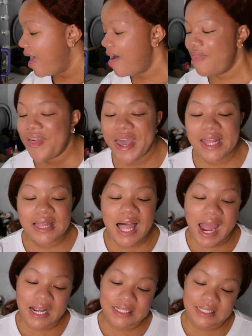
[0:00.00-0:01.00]
And then
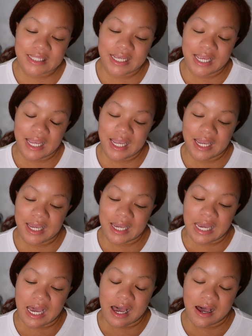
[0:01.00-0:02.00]
lastly
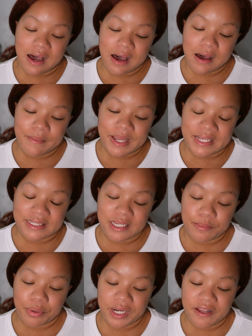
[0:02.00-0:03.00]
um, is
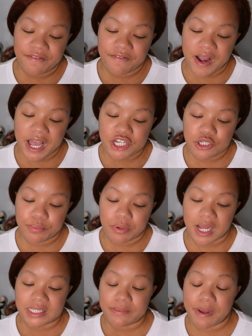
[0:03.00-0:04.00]
the Pretty Fresh
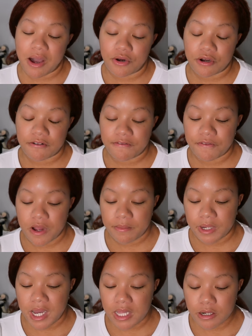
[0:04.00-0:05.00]
Pressed Powder
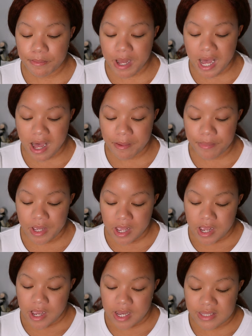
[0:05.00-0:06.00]
from ColourPop.
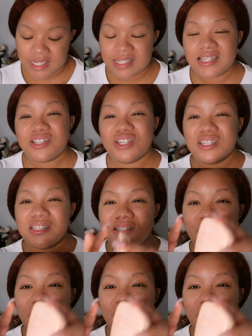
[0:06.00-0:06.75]
This is just